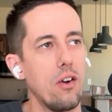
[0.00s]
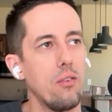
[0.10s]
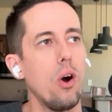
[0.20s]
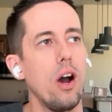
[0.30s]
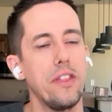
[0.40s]

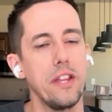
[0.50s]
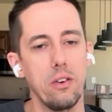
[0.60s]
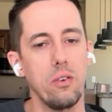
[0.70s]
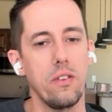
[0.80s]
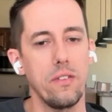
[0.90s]
I
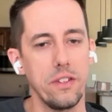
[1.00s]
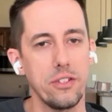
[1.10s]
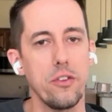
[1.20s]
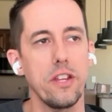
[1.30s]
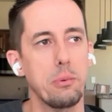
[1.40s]
think
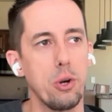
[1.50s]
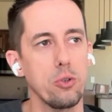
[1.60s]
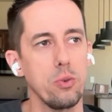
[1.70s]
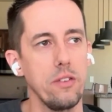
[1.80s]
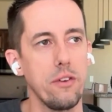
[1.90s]
so. The
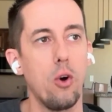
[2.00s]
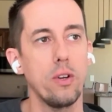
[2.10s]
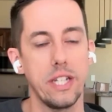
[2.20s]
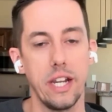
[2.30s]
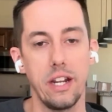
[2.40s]
approach we've
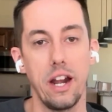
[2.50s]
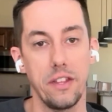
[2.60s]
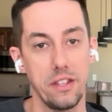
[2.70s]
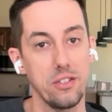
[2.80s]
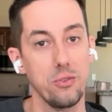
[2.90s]
always taken, I
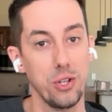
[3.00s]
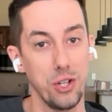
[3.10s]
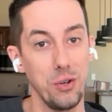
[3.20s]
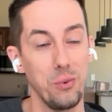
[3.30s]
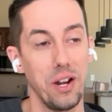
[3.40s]
think this was a
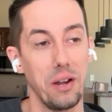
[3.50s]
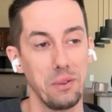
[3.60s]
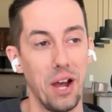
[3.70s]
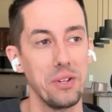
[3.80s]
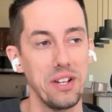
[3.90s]
good one. I'm
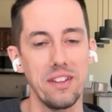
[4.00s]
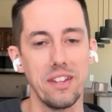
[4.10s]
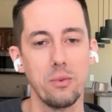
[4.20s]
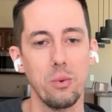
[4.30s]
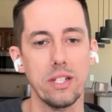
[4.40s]
glad we did
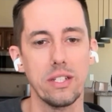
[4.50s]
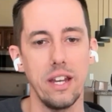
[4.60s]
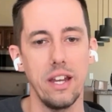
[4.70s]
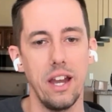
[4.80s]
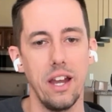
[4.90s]
this. Was
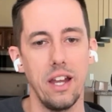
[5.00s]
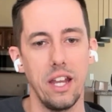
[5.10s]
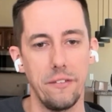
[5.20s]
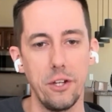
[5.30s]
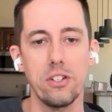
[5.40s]

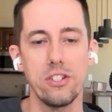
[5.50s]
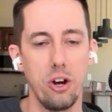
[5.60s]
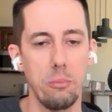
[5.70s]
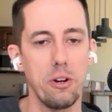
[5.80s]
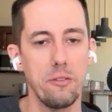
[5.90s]
if you
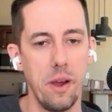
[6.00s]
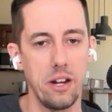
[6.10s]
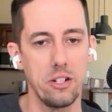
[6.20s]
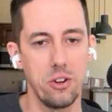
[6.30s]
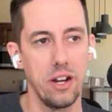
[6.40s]
install
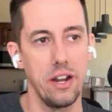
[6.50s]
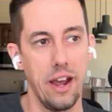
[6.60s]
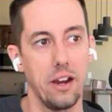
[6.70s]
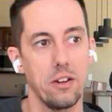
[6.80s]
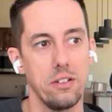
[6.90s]
Perfmatters right
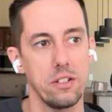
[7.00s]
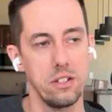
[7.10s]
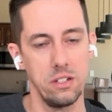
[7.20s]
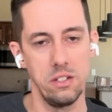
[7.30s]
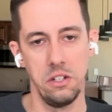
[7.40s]
now
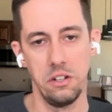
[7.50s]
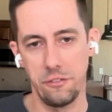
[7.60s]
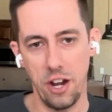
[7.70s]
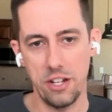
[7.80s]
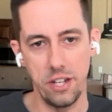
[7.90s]
on a
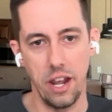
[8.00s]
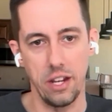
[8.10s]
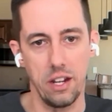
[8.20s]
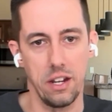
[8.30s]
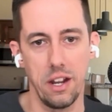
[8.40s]
fresh
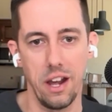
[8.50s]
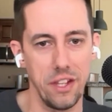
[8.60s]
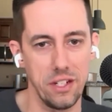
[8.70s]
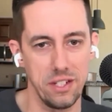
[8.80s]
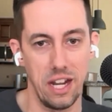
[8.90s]
site,
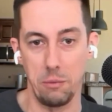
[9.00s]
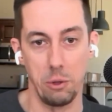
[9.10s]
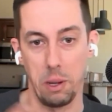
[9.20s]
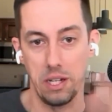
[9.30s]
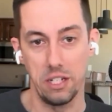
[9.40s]
nothing's
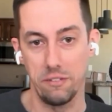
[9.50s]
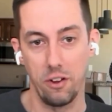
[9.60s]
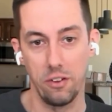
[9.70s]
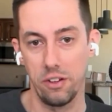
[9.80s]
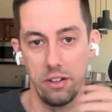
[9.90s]
enabled by
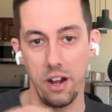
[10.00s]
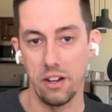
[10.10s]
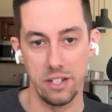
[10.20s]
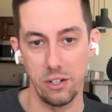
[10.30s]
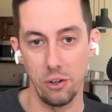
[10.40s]
default, not
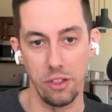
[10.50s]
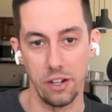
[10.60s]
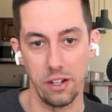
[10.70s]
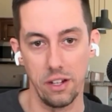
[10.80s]
a single thing.